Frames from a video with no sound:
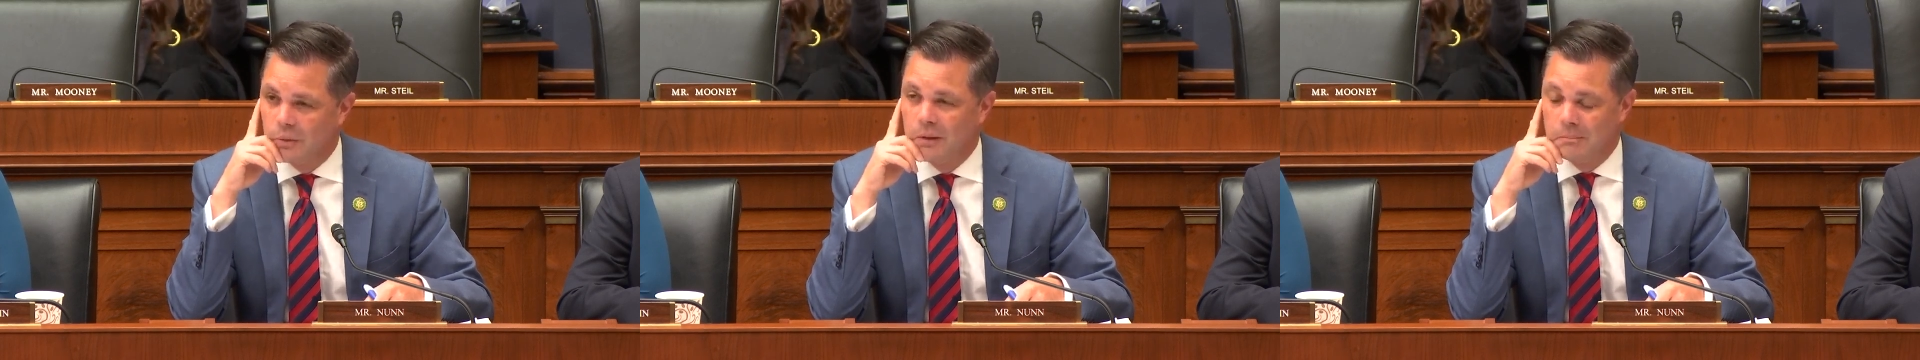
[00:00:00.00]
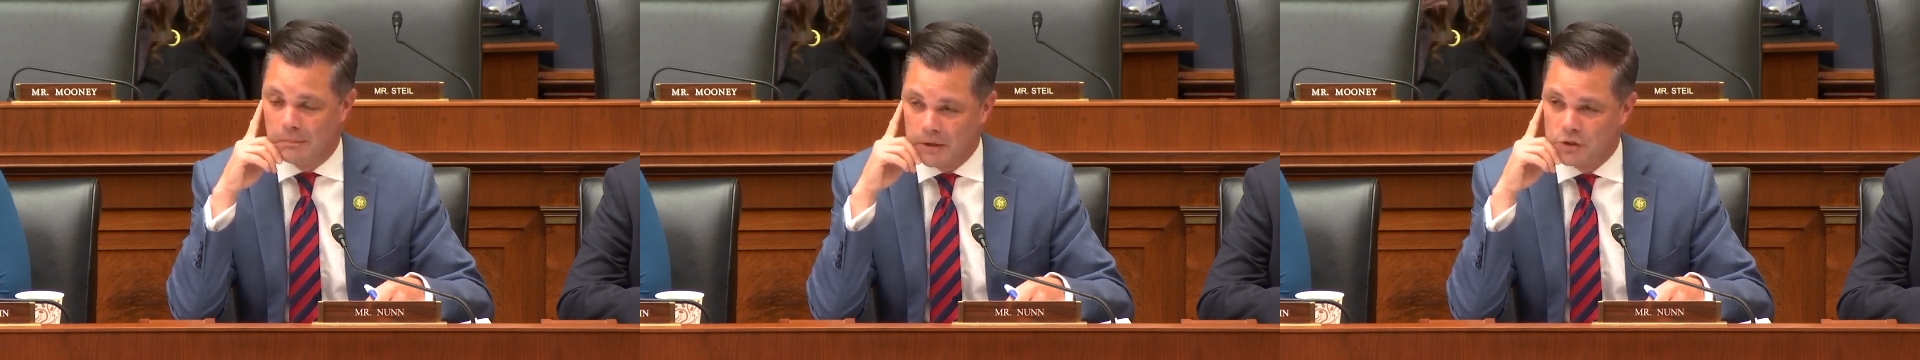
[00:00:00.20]
a
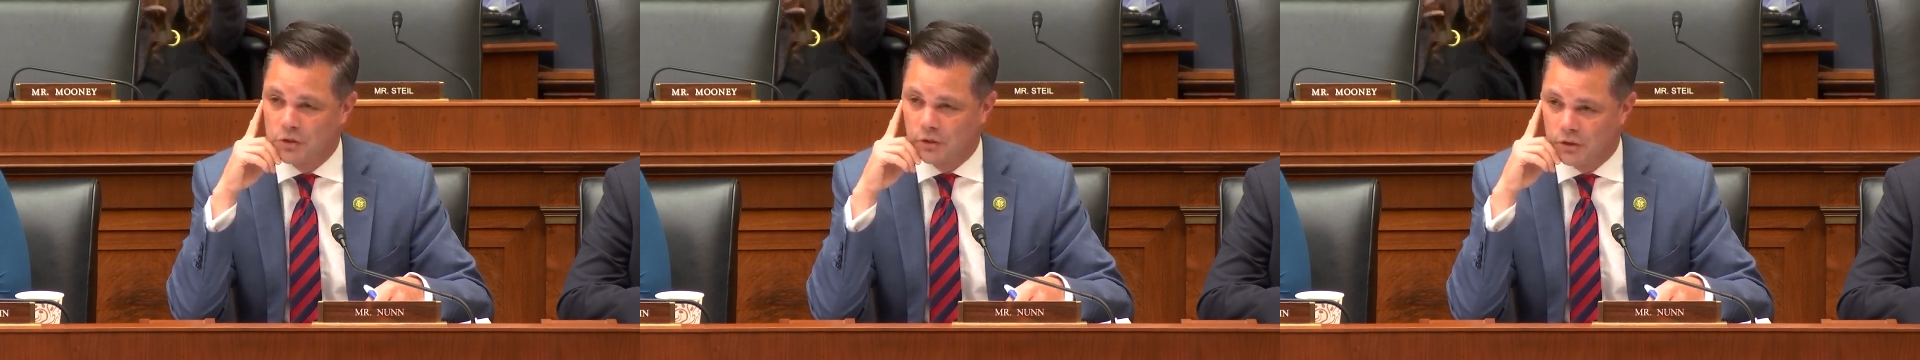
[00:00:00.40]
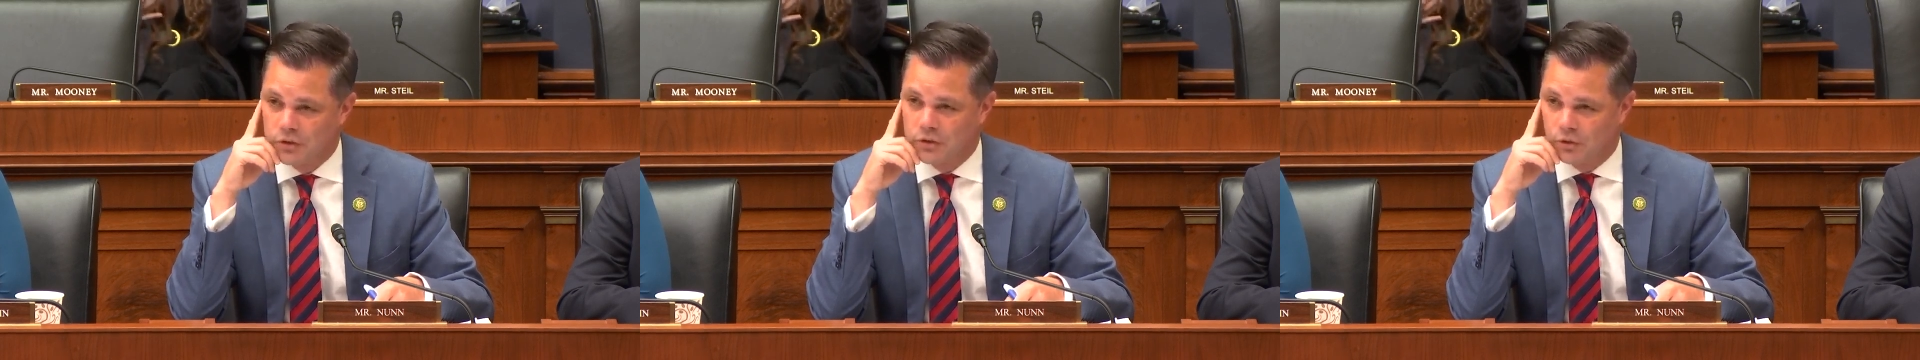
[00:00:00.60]
much
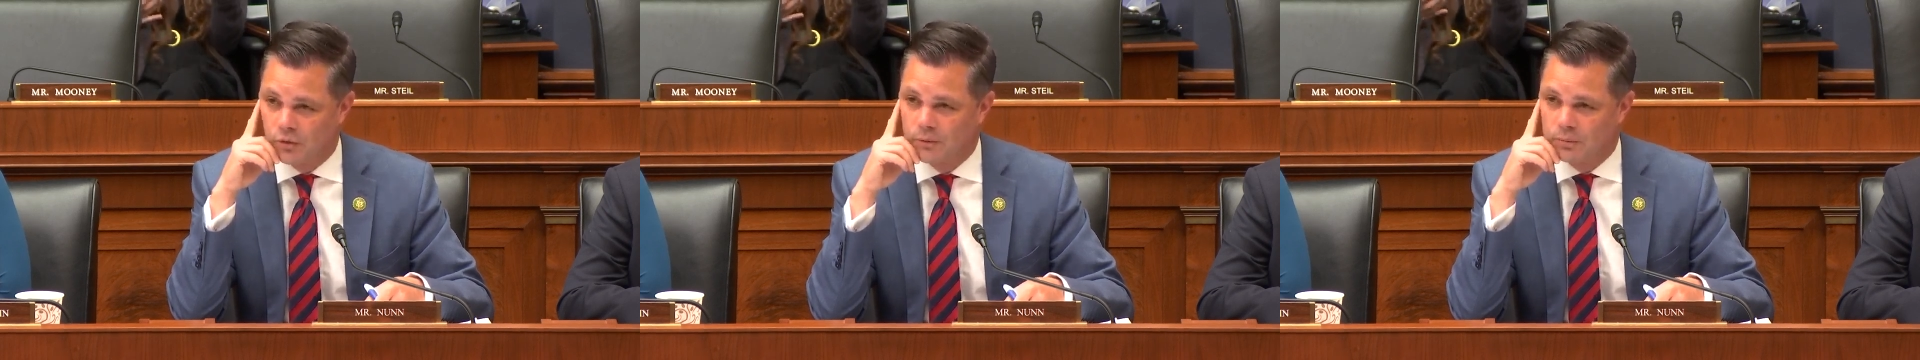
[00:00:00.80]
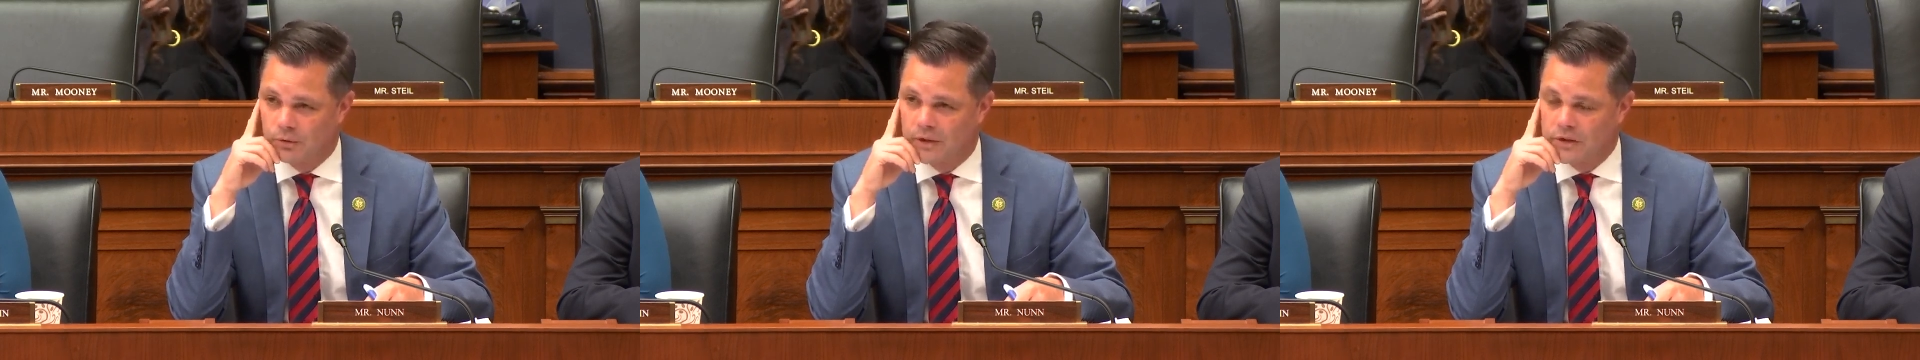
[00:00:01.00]
larger
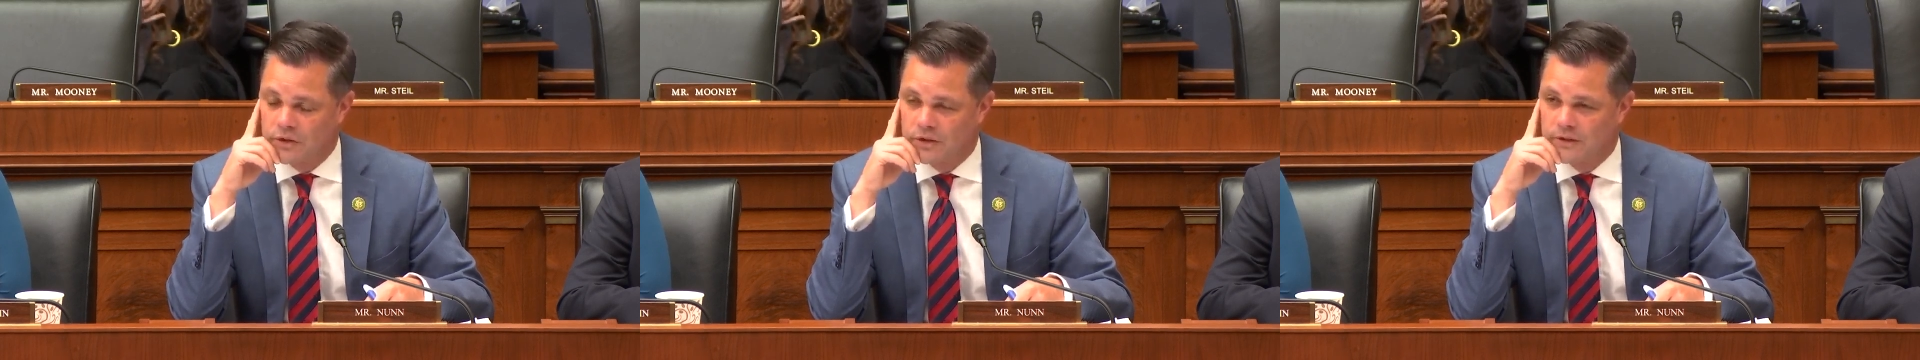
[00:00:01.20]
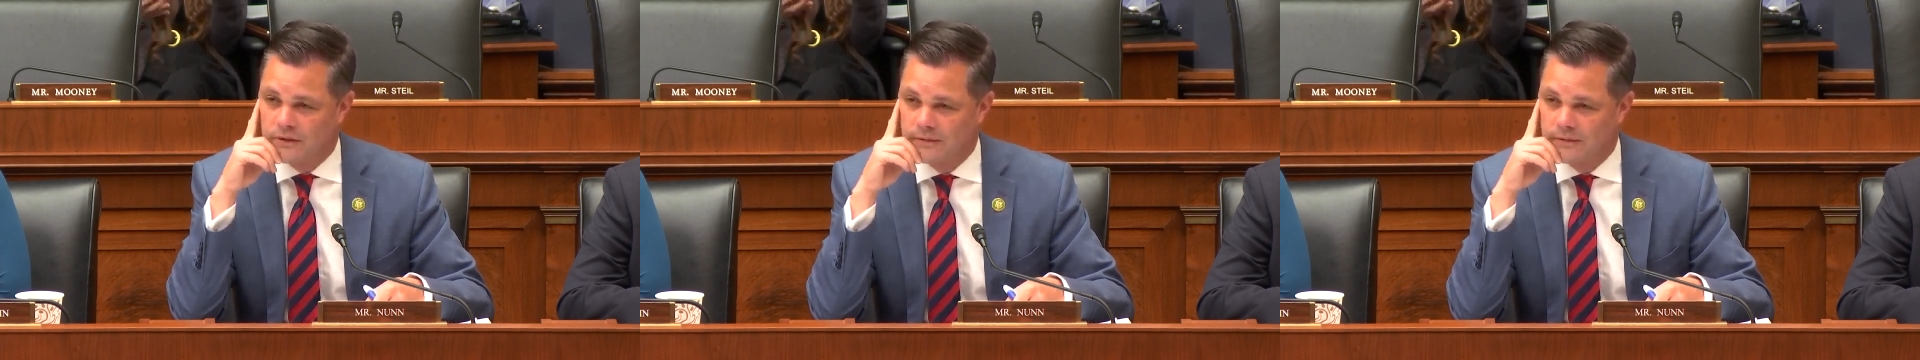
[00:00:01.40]
corporation?